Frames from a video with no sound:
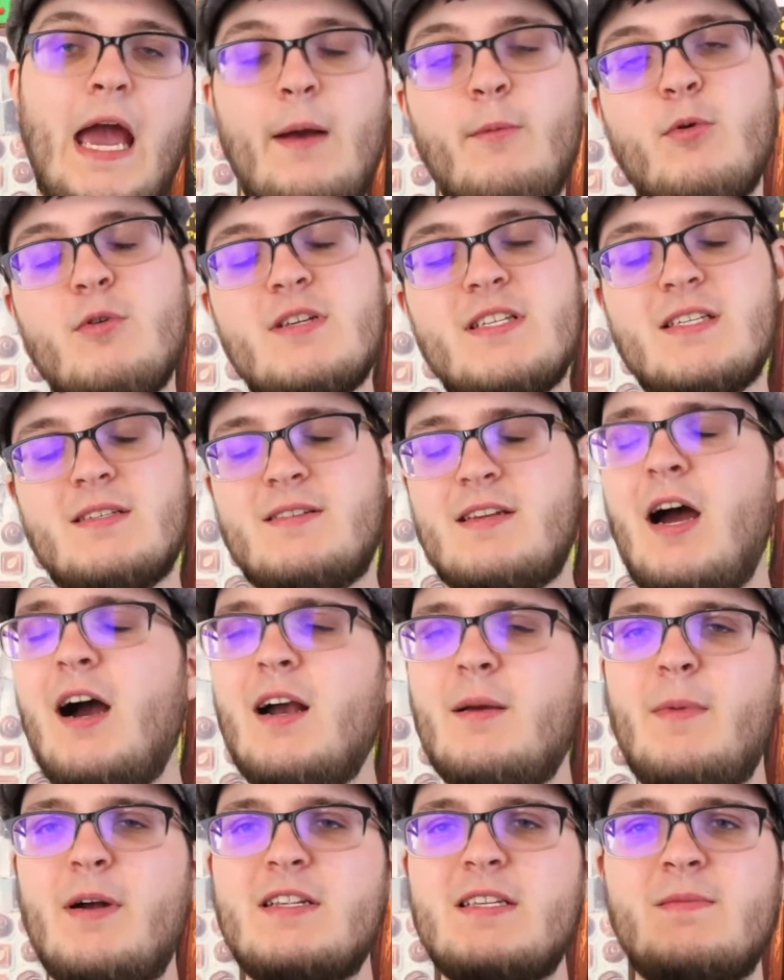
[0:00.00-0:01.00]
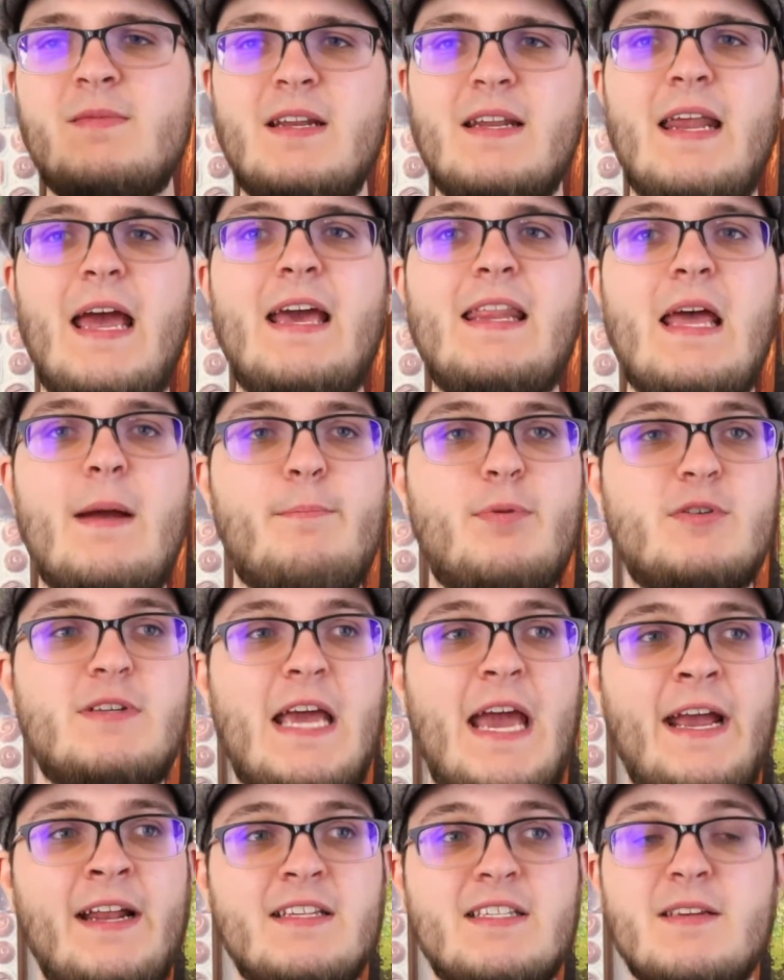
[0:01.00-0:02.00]
And we're talking about something today that
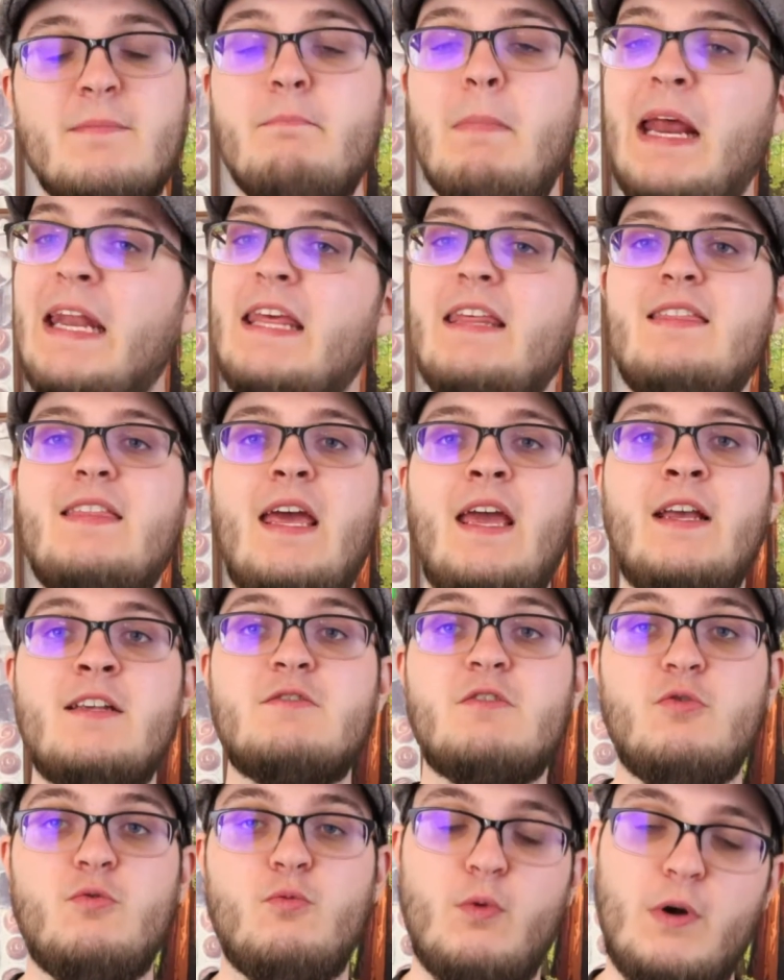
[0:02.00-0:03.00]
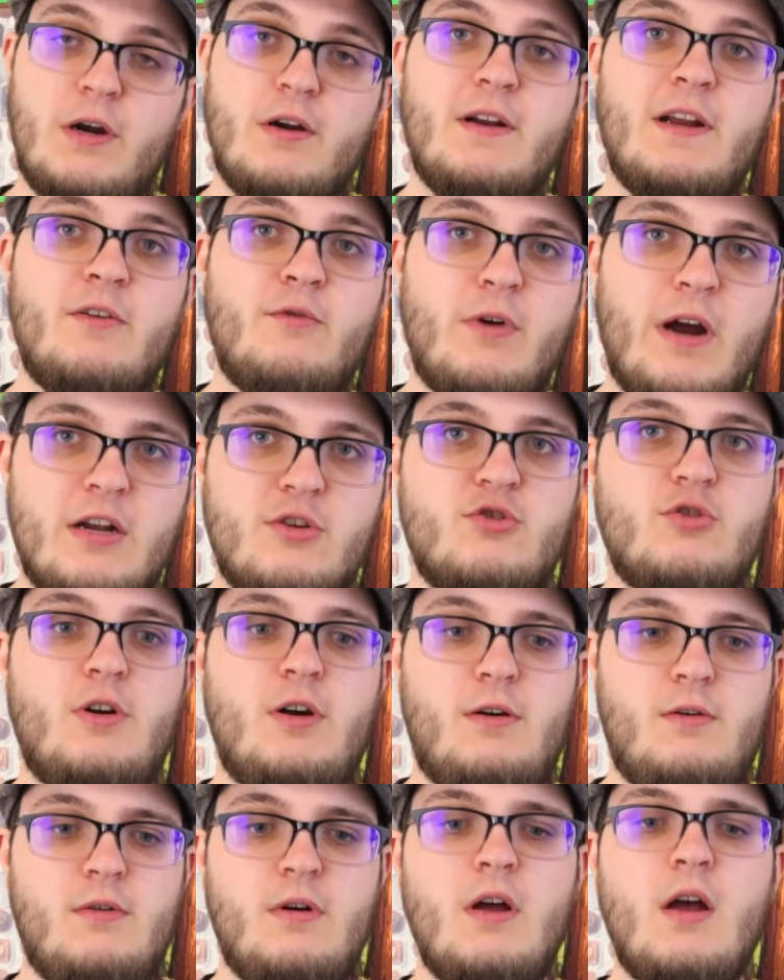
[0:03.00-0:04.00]
pertains to many things weird and
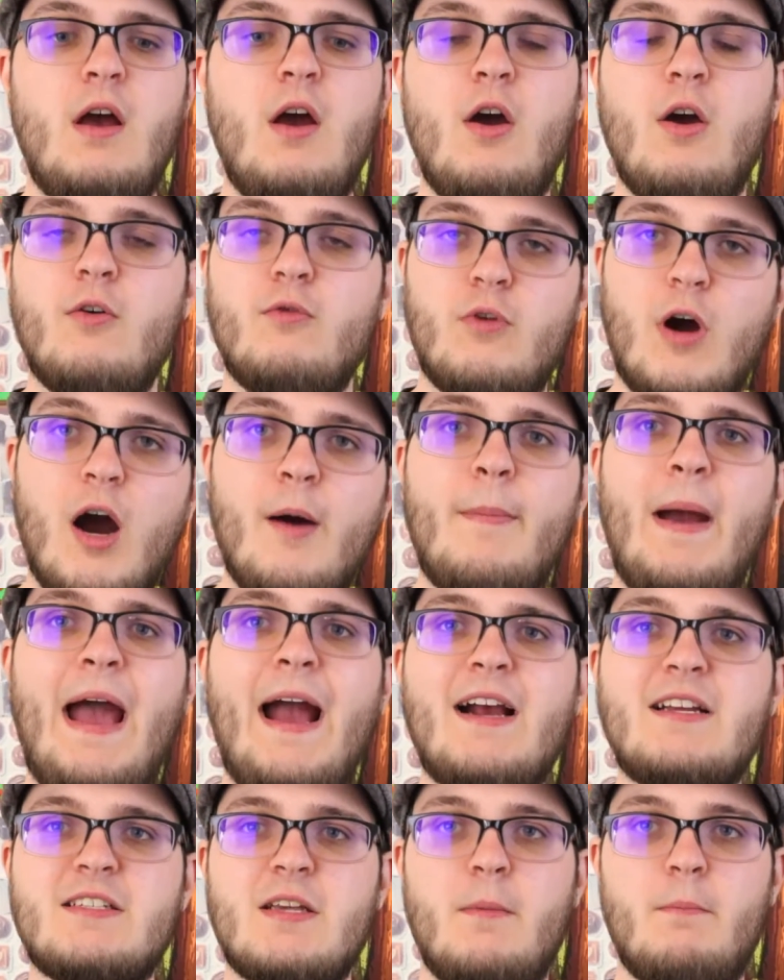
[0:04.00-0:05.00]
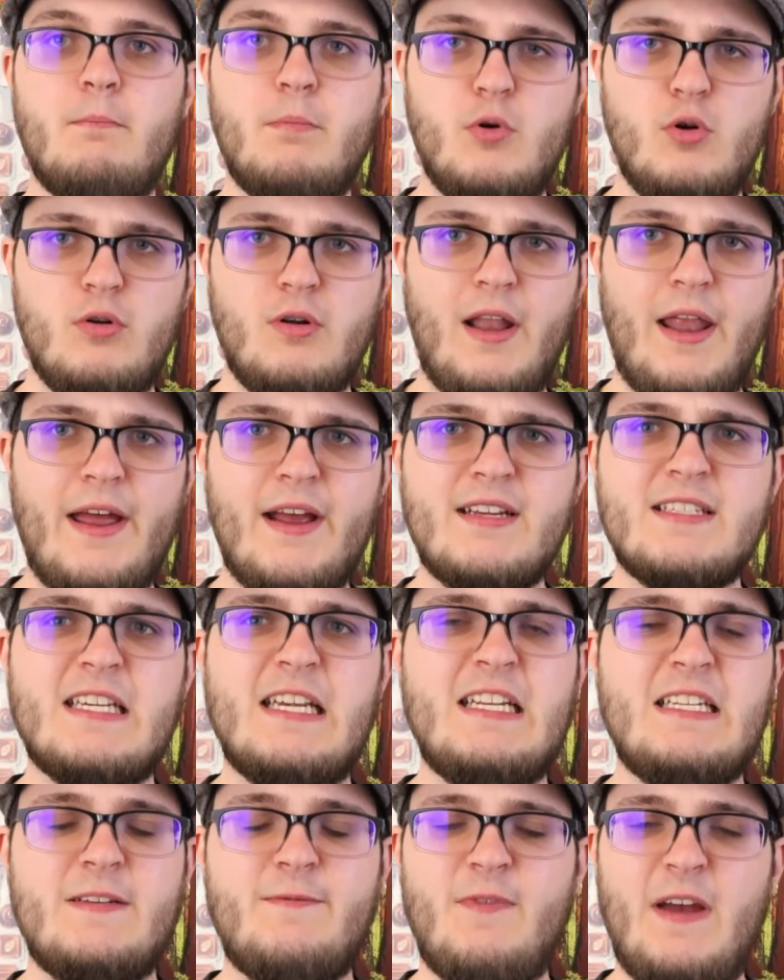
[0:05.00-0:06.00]
retro. ROM hacks, bootlegs,
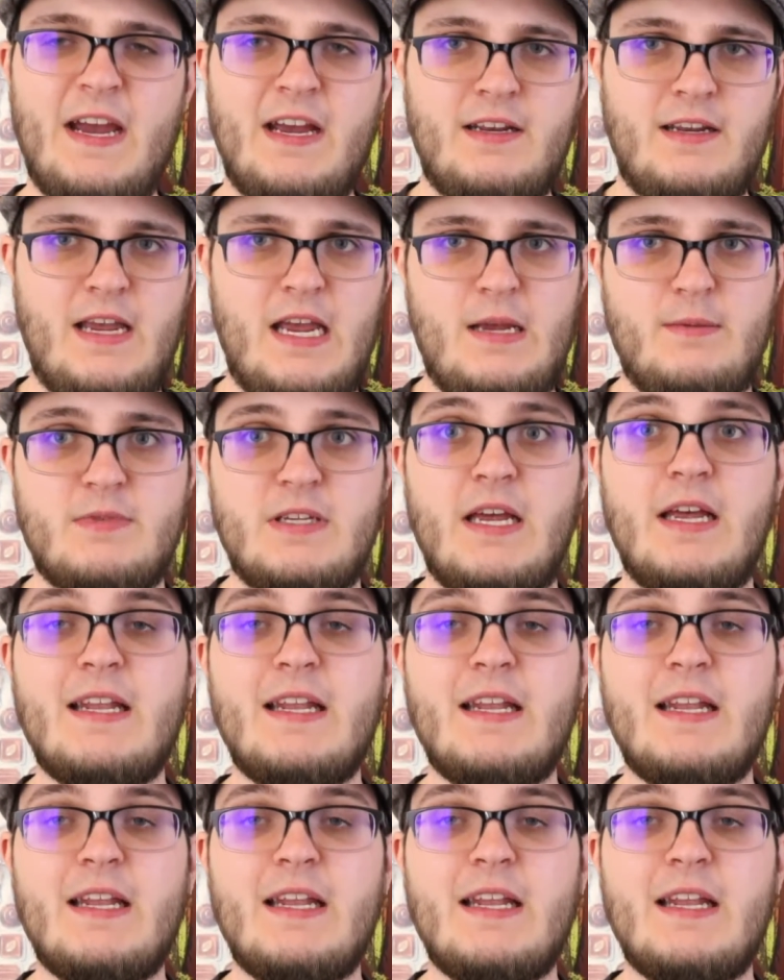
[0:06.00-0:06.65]
and fan games.